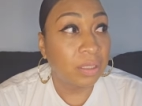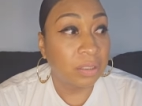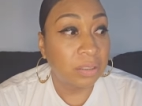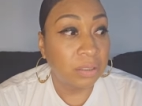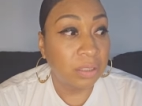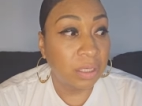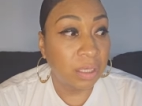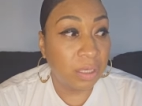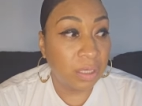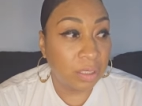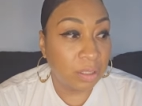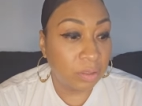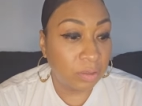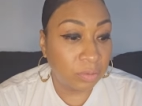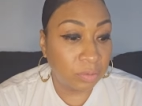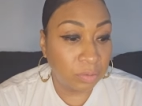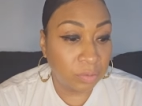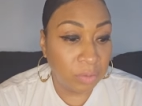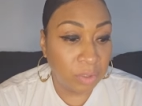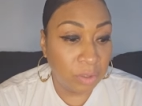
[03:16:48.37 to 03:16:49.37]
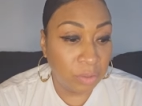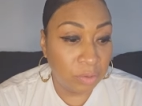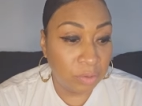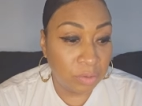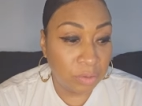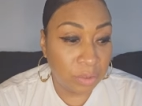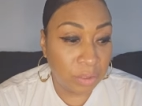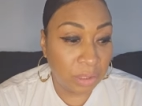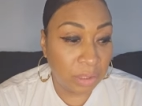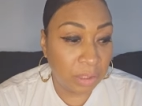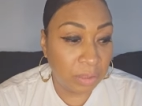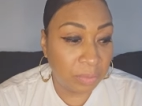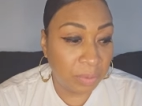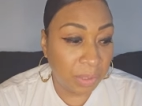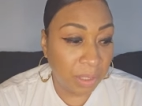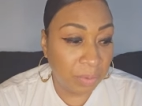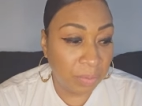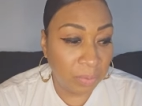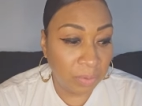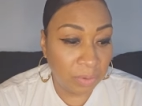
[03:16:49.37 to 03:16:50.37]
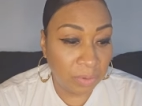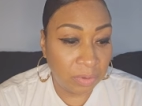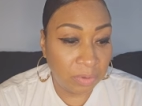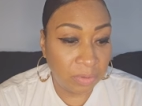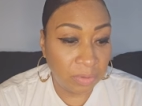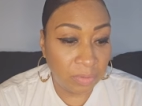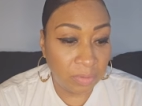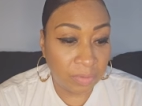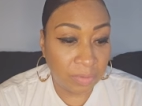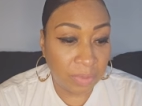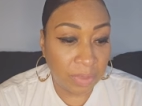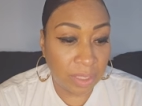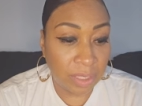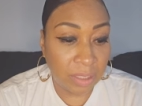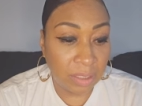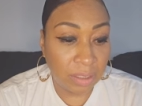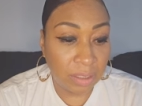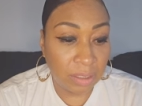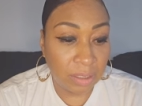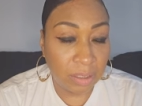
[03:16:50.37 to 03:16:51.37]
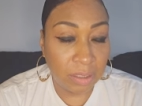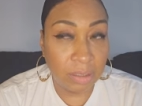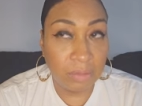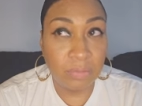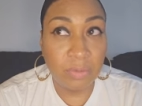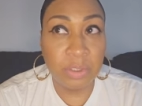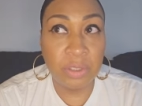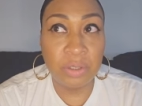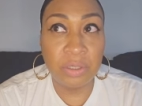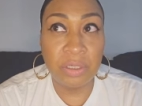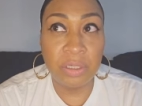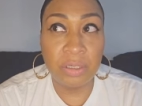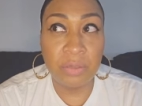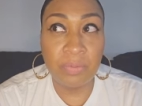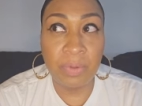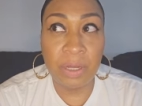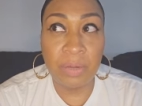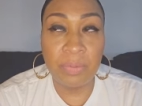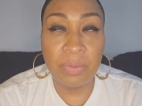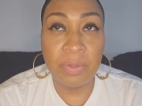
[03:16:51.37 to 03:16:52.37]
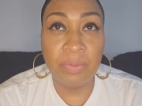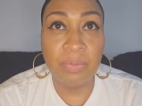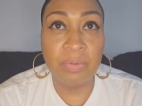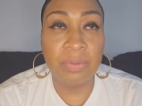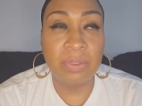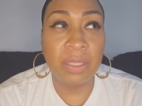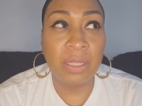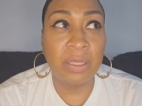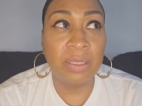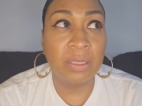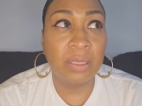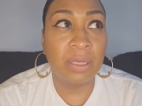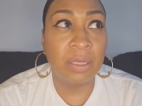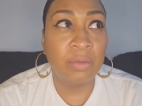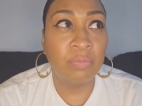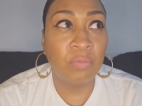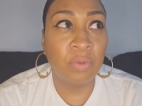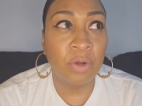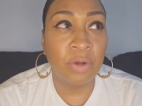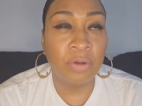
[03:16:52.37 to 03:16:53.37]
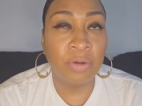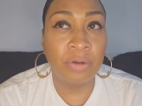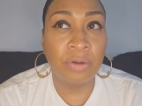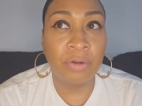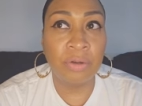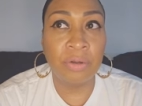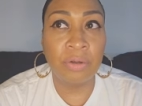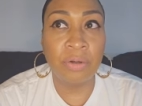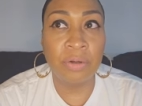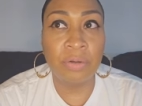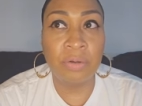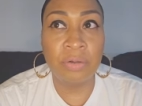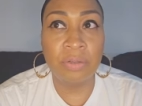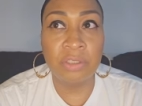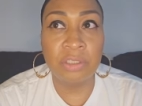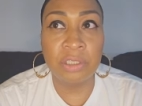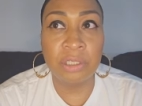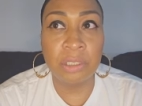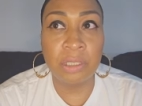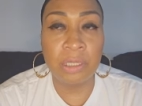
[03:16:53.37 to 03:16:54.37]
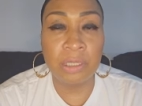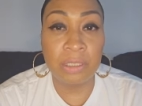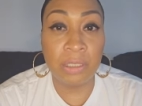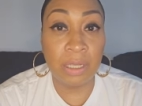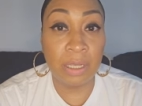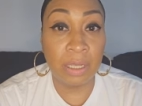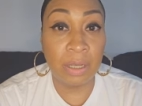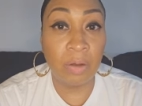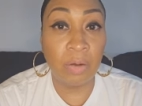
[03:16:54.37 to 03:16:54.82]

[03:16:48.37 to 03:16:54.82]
Now, when you see people, um, when you hear about people like getting murdered or shit like that.